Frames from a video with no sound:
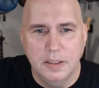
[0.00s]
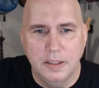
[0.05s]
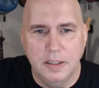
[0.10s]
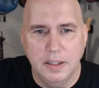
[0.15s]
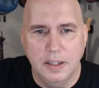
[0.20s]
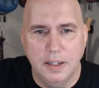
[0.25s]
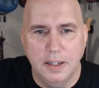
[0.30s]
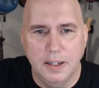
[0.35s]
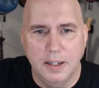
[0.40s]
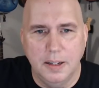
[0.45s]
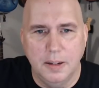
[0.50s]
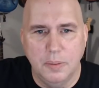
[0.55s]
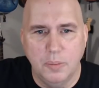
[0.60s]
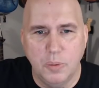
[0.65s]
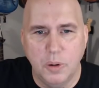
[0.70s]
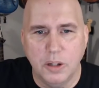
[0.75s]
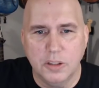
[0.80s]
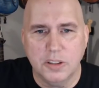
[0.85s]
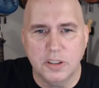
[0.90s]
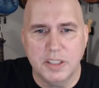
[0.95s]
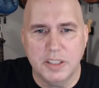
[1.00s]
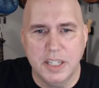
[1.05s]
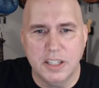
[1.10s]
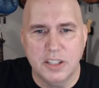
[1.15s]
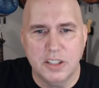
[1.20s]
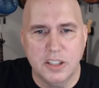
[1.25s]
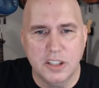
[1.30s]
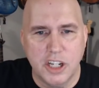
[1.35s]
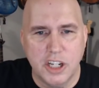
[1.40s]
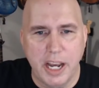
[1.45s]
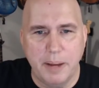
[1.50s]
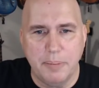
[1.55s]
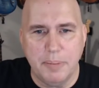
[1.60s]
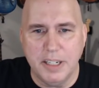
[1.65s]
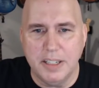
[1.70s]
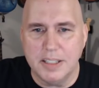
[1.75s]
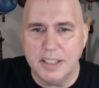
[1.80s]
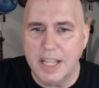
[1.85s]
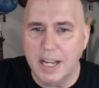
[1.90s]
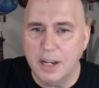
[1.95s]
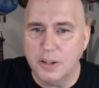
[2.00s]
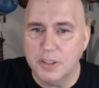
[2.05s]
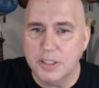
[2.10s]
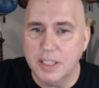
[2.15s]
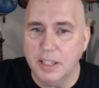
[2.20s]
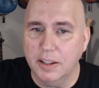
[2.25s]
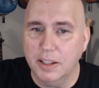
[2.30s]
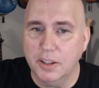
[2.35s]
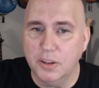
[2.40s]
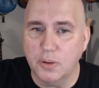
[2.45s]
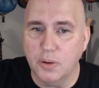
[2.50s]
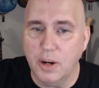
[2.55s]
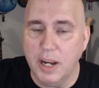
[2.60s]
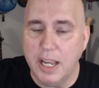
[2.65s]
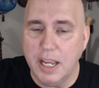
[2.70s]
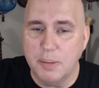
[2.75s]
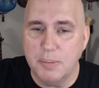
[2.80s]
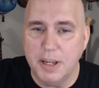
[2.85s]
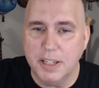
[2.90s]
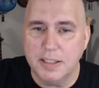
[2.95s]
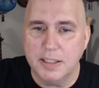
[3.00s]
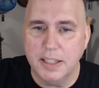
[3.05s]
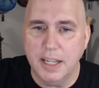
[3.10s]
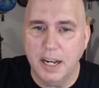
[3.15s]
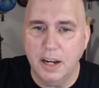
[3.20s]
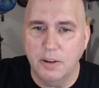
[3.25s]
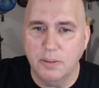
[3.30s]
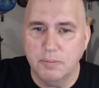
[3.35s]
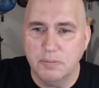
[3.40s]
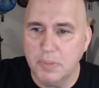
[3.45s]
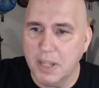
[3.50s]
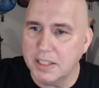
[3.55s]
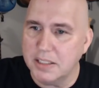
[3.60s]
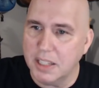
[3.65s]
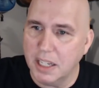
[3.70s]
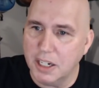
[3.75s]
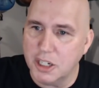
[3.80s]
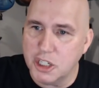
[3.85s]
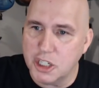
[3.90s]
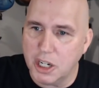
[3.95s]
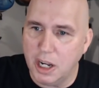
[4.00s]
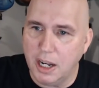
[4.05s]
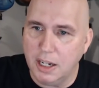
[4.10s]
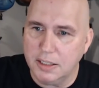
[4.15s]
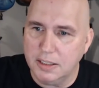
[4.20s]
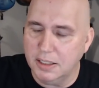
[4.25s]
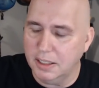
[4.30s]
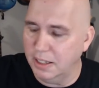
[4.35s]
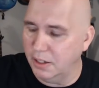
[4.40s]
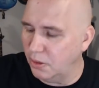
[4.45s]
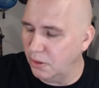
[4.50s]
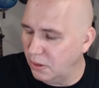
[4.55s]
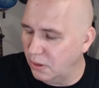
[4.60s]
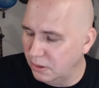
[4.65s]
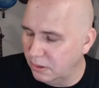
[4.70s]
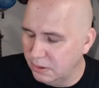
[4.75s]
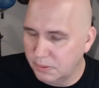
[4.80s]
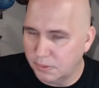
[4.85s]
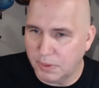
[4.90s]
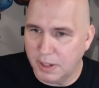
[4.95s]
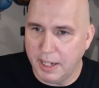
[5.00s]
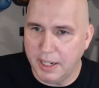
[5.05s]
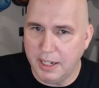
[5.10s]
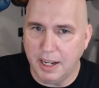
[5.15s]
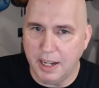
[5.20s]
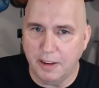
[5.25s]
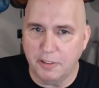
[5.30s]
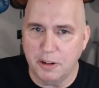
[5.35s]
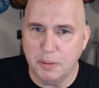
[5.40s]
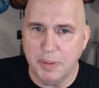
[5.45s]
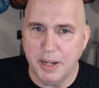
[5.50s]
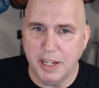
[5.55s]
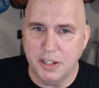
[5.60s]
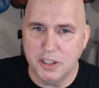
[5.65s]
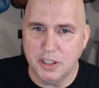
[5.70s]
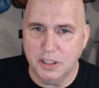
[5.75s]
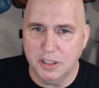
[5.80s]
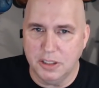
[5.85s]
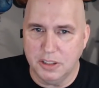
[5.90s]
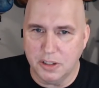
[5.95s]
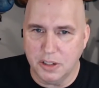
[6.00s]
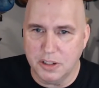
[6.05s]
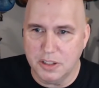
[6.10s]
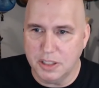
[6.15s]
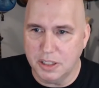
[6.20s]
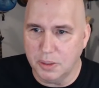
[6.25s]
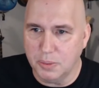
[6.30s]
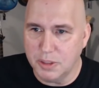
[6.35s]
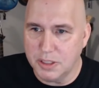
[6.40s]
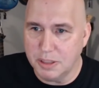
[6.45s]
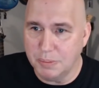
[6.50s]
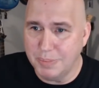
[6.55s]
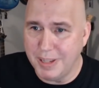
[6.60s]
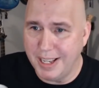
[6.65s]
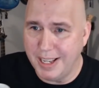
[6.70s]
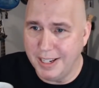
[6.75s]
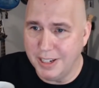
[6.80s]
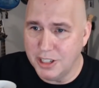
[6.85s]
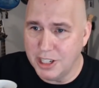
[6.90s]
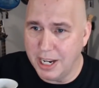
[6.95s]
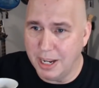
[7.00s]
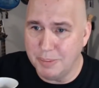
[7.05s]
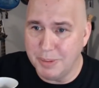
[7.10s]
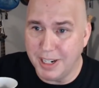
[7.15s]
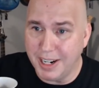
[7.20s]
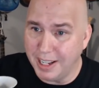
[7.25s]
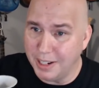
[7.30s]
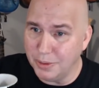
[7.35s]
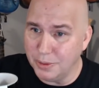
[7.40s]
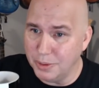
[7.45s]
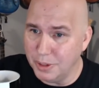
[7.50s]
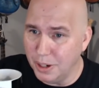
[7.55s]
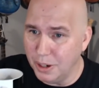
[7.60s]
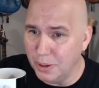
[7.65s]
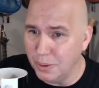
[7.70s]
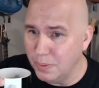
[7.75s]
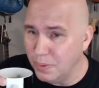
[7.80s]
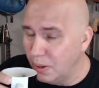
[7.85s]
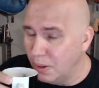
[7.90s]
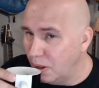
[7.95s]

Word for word: um, Walter says Chapman is now selling through AMS now. That's not a shock at all, right? I would imagine Guitar Center wasn't paying Chapman. I don't know.